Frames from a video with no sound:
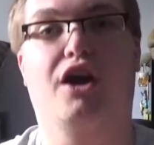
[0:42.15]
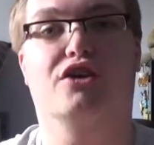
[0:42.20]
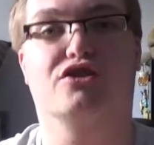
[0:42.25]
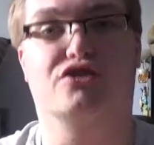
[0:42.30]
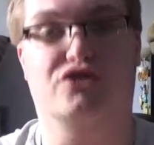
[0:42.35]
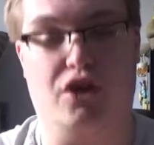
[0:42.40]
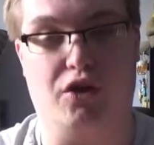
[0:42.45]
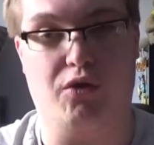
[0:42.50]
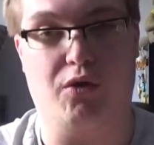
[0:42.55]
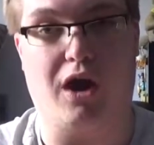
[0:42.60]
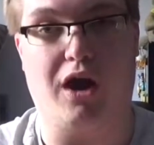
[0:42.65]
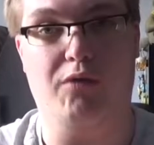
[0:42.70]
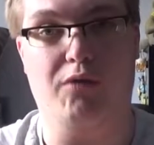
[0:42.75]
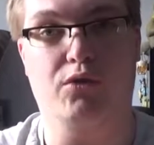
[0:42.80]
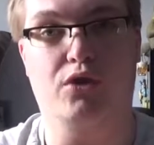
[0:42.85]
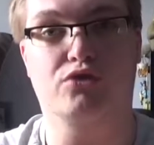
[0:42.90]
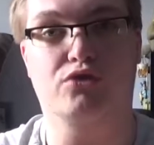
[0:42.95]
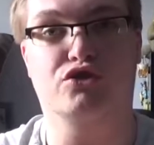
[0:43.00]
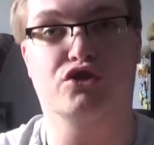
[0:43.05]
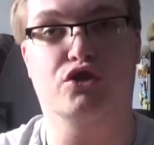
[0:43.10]
So I
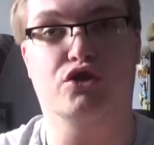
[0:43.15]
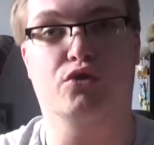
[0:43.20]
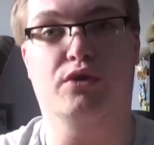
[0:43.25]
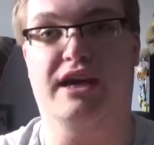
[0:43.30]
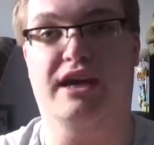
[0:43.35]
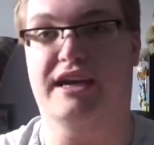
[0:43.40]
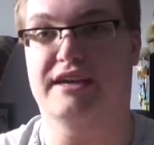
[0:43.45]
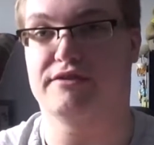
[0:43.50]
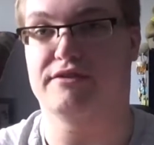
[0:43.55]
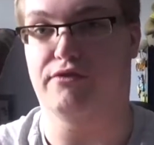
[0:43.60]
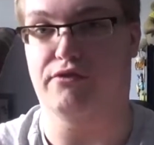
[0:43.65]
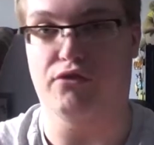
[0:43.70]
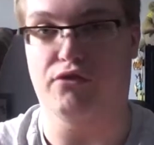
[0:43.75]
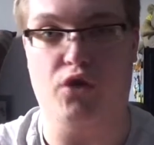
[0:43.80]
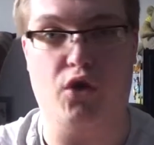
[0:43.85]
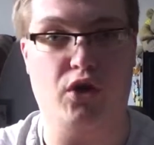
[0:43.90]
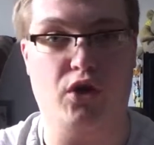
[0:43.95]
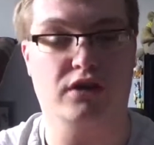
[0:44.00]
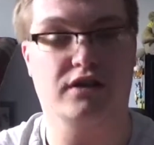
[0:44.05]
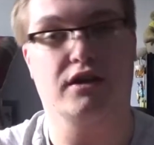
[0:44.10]
will do is
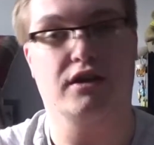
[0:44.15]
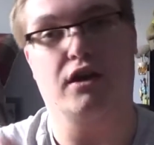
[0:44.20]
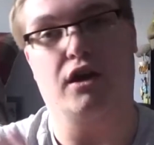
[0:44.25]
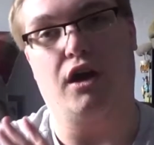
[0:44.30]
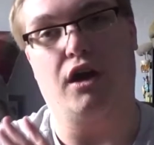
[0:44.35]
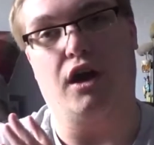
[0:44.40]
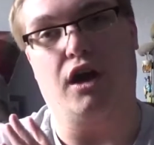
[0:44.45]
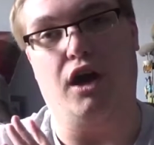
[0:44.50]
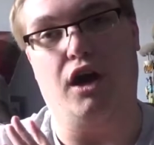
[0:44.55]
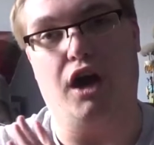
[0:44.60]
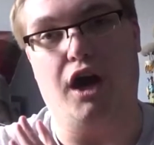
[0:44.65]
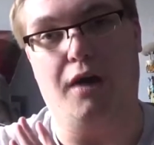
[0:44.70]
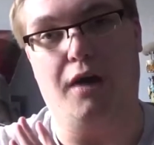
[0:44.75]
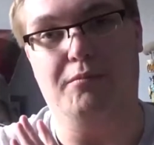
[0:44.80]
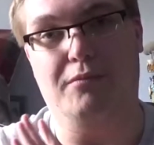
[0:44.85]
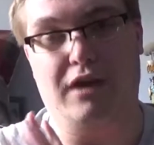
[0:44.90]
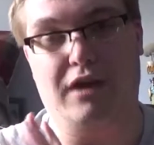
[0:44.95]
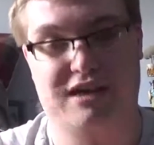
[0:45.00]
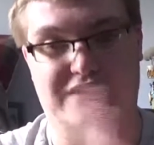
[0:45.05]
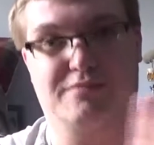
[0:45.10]
vlog
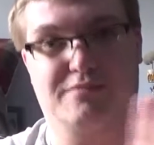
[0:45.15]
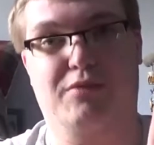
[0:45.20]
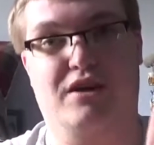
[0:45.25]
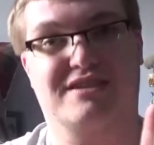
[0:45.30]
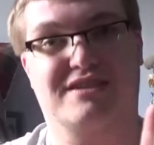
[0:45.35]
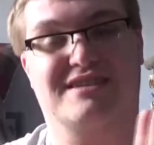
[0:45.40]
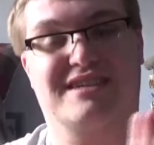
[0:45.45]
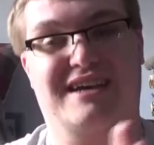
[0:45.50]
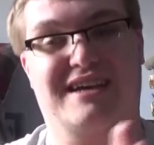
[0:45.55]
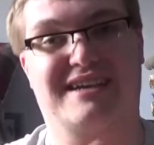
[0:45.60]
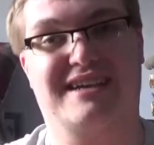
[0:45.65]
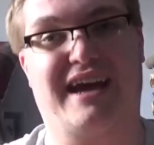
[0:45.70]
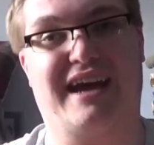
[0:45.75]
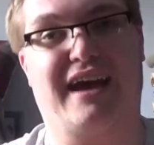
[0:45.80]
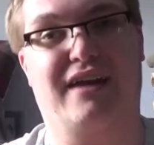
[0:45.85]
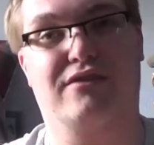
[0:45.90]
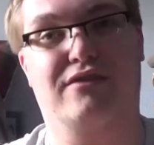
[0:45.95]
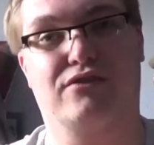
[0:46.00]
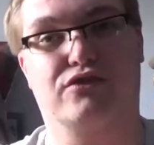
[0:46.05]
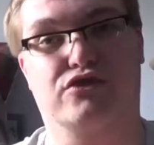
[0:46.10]
as much as I
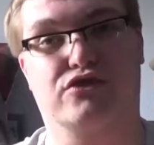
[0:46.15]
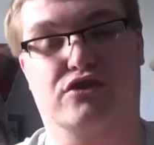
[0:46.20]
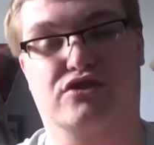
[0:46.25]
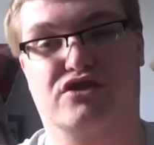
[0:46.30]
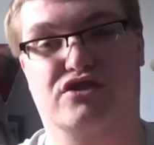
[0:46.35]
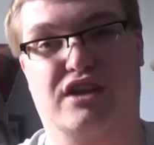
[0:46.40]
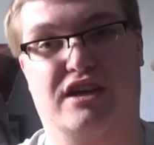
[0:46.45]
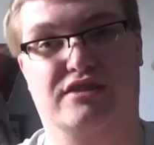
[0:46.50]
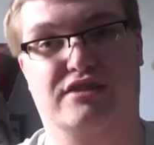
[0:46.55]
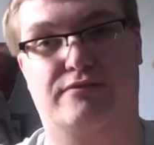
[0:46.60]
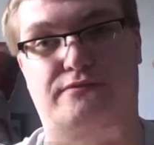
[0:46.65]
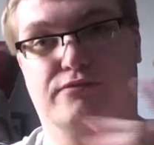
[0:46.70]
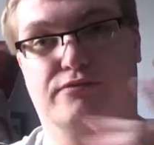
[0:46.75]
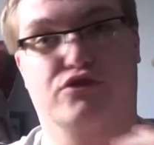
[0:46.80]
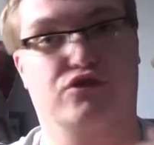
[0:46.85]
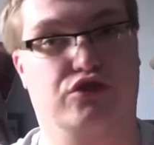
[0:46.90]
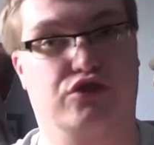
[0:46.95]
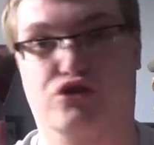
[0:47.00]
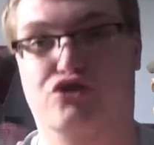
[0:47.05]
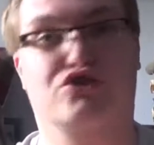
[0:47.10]
can, such
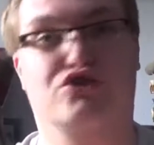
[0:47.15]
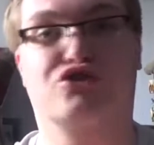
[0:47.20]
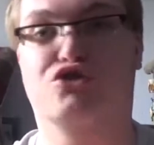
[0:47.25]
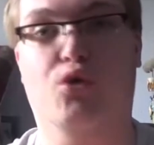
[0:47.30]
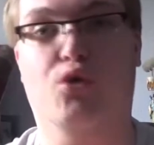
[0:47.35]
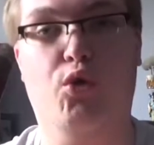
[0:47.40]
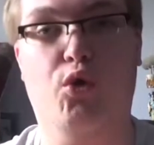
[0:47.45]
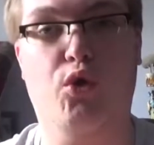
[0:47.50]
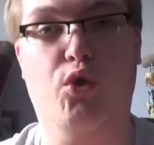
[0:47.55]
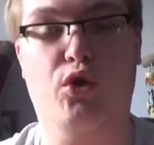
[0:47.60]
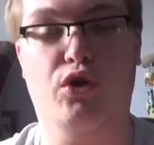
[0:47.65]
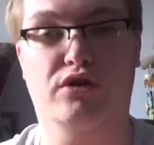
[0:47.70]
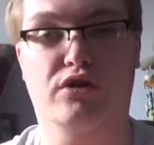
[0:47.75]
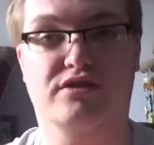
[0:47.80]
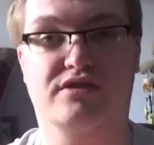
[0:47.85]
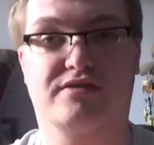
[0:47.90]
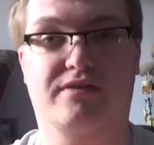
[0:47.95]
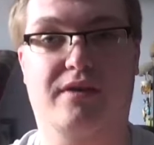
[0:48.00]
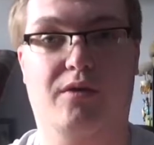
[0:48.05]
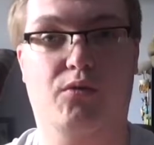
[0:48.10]
as the
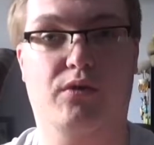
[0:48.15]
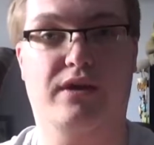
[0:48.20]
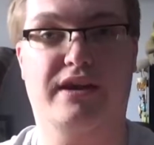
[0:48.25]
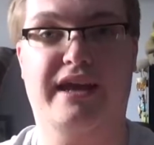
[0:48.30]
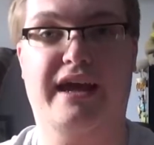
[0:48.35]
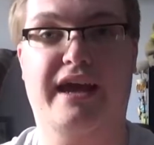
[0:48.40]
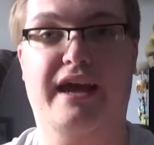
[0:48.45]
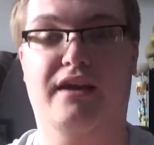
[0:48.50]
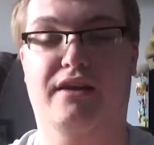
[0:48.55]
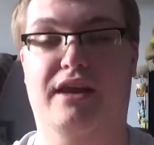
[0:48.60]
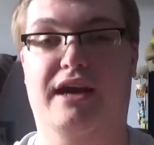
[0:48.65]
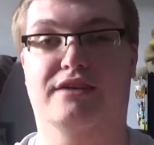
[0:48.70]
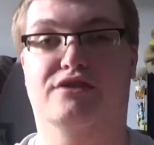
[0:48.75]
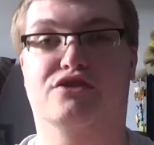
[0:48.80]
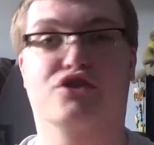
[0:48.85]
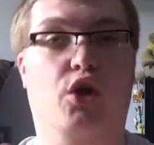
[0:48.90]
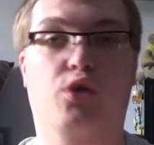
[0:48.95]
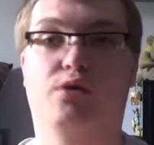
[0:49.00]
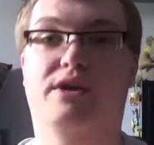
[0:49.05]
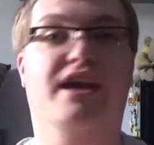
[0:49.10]
stores that one here, like
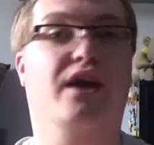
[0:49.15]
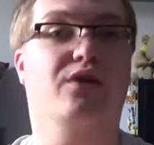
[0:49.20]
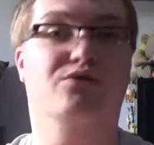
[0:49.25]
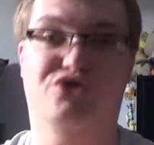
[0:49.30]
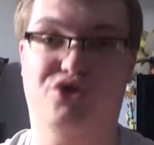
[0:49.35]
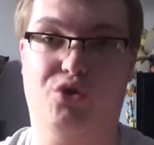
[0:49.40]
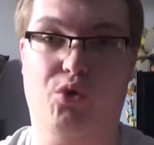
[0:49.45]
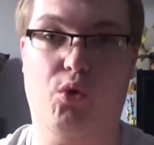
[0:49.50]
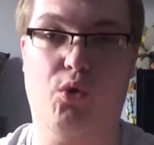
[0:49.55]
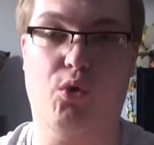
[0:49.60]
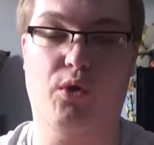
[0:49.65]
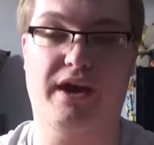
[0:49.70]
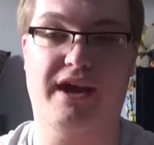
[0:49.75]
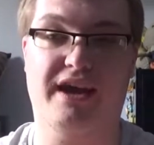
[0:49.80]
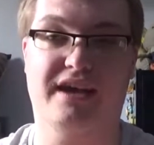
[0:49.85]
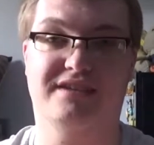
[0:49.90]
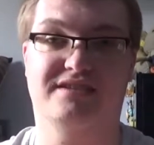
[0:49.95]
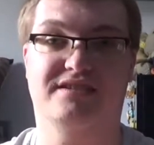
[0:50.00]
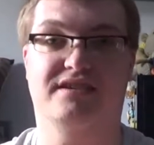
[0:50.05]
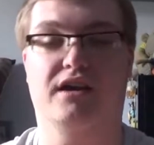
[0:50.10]
Tokyo
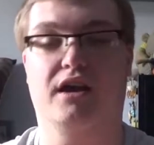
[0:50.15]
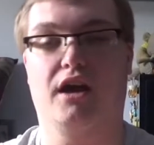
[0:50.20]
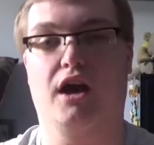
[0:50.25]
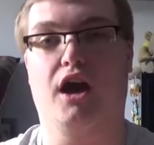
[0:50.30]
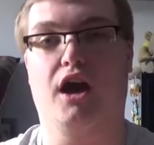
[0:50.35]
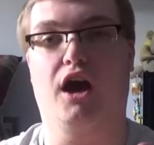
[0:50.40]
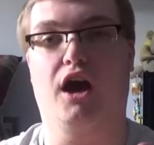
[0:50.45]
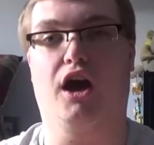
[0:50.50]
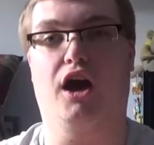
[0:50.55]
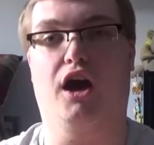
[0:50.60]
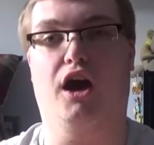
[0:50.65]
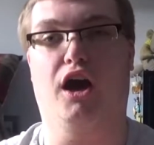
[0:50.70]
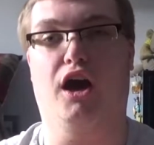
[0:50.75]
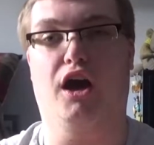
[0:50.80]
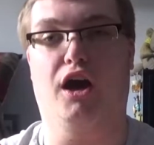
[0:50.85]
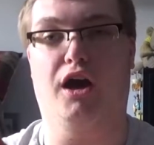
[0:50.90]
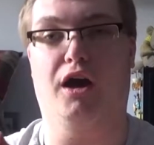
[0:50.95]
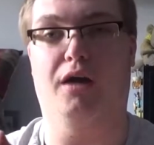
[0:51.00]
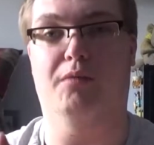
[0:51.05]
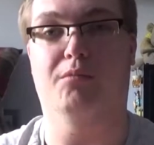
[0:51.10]
Toys,
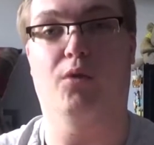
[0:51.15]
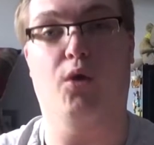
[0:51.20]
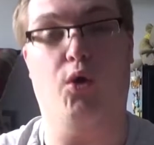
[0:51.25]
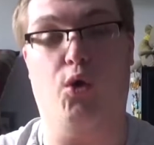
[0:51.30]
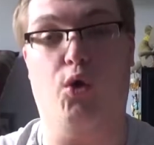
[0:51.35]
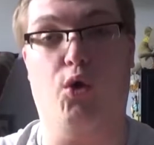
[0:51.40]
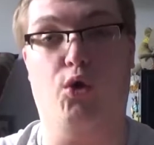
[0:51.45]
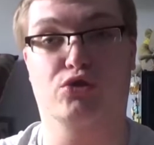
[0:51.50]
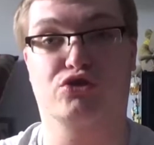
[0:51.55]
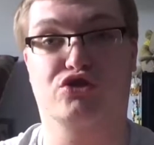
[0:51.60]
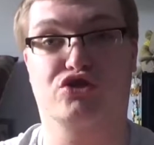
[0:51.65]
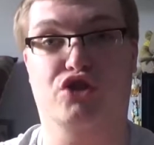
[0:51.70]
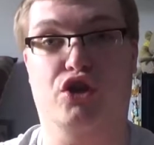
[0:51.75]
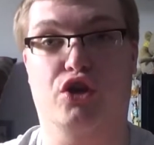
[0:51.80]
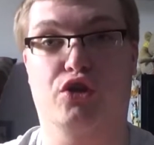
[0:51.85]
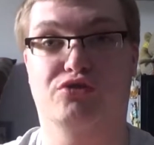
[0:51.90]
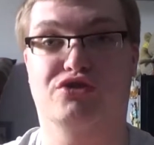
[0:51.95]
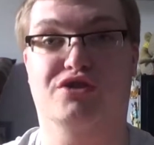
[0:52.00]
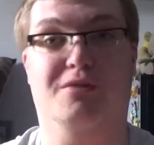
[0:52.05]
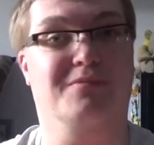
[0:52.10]

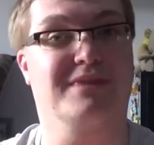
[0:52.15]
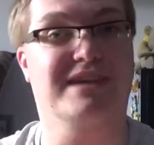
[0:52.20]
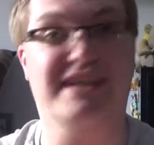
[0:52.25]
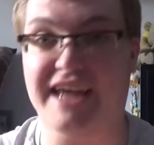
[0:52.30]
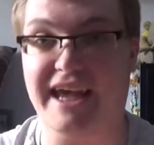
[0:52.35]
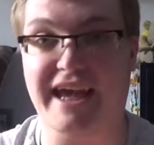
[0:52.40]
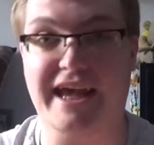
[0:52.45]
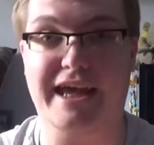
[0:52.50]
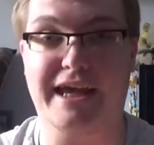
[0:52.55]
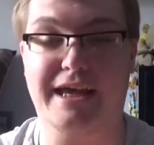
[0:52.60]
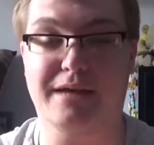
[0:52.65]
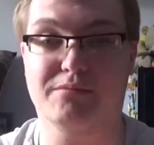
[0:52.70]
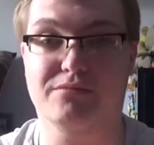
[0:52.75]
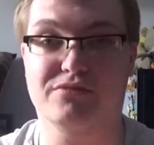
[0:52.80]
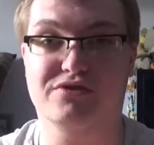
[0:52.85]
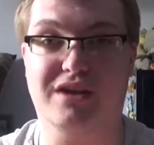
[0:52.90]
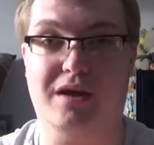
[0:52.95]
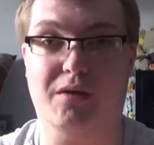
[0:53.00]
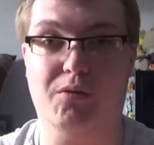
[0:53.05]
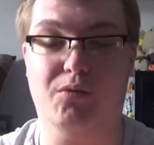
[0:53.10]
also some
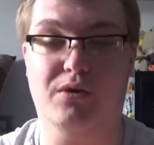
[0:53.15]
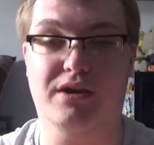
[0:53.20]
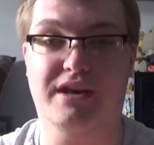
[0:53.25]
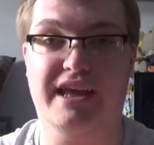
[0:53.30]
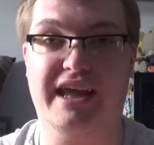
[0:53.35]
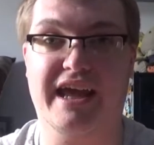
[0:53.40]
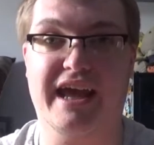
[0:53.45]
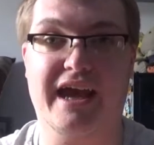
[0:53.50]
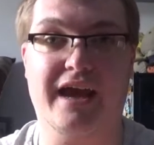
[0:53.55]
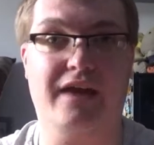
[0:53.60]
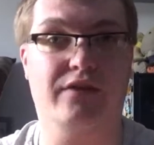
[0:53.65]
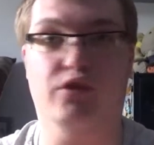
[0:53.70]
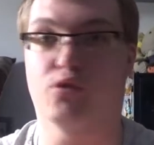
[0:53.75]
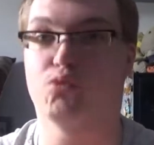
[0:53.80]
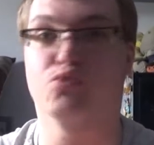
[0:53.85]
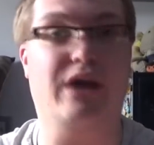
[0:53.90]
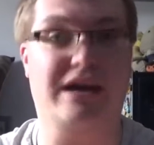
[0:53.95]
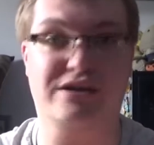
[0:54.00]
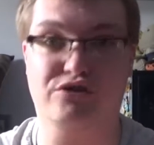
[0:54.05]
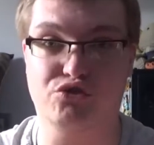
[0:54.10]
games that one here, the
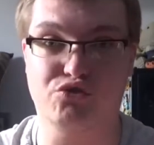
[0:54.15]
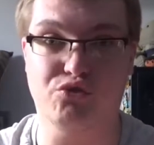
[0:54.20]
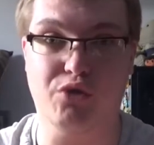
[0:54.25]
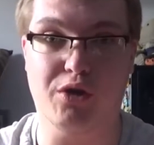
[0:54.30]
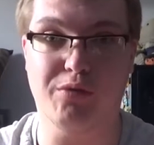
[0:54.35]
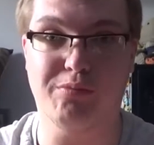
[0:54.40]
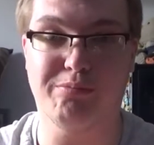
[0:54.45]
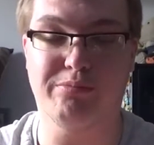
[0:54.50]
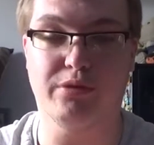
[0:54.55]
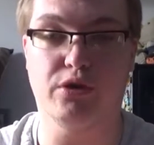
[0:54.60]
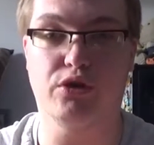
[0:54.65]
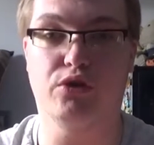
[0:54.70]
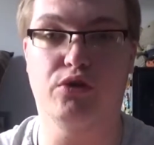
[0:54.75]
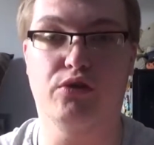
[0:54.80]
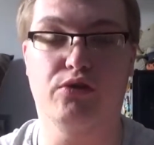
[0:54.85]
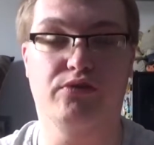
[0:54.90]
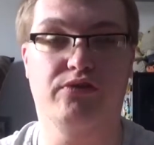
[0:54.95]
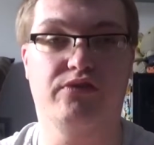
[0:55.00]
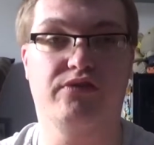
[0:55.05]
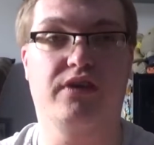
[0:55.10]
retro
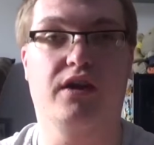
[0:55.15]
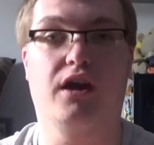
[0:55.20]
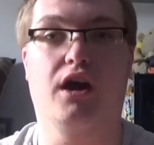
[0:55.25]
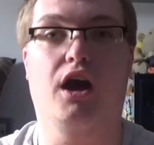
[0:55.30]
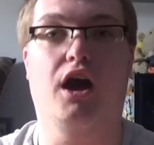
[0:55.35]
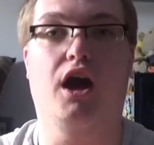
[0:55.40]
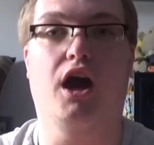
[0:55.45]
booth,